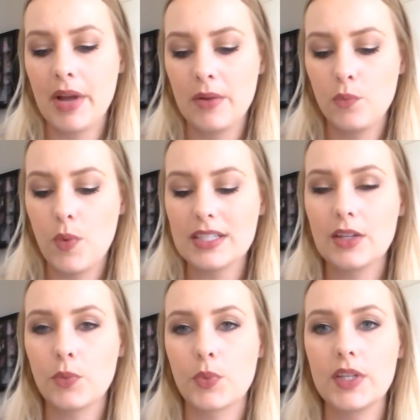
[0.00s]
I
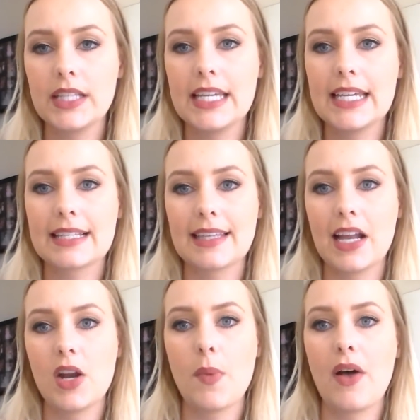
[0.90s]
wasn't really
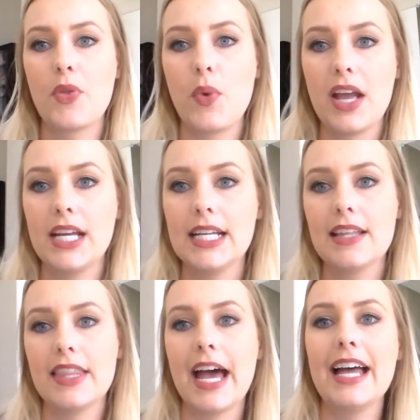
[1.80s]
excited about the
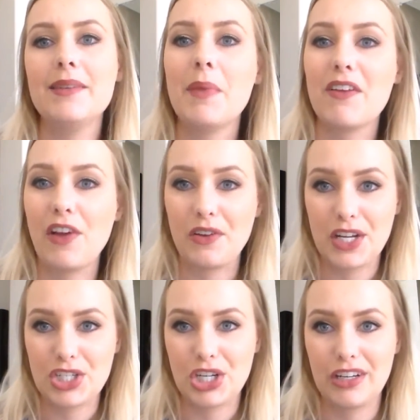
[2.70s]
way that my
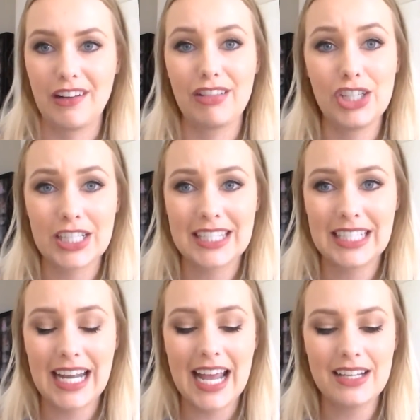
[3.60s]
foundation
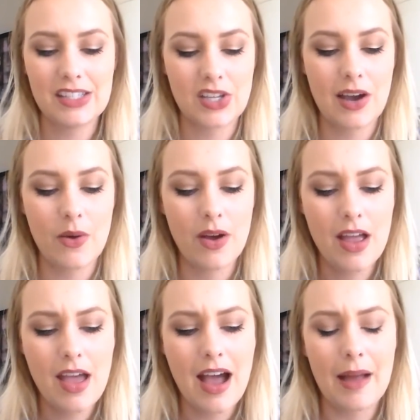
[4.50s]
looks today, so
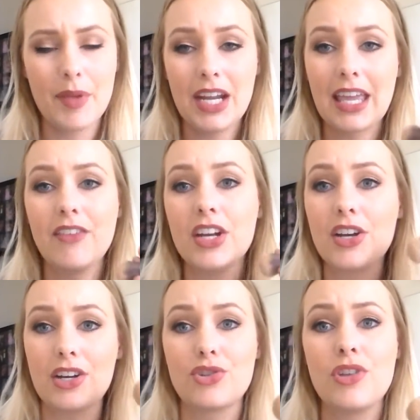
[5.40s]
I'm gonna give it
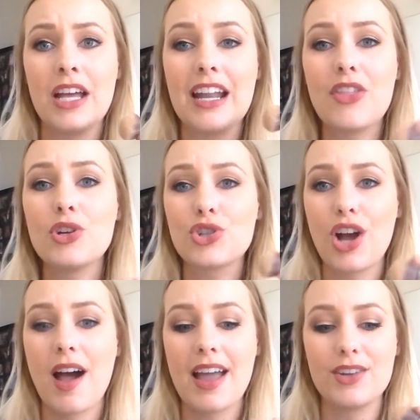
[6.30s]
another
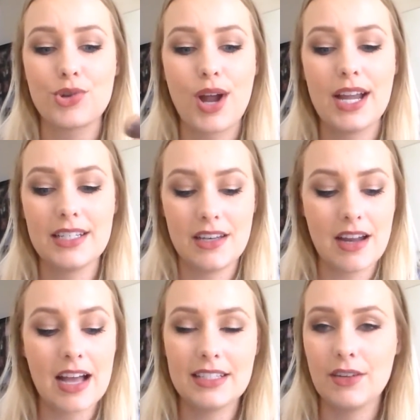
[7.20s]
try and
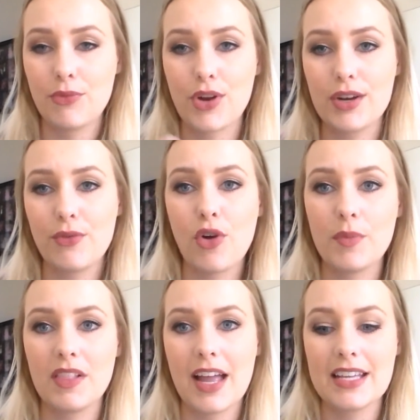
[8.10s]
try a different
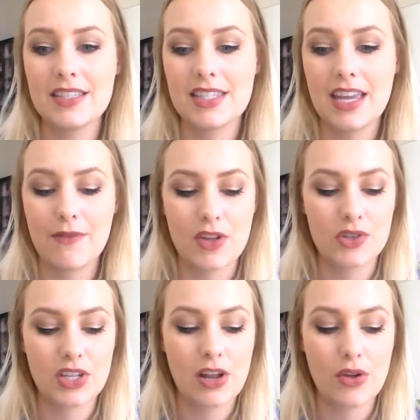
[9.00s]
formula and see if
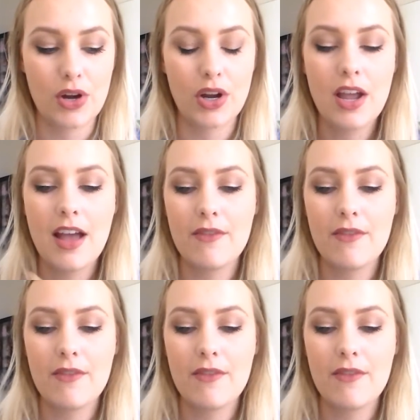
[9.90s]
there's another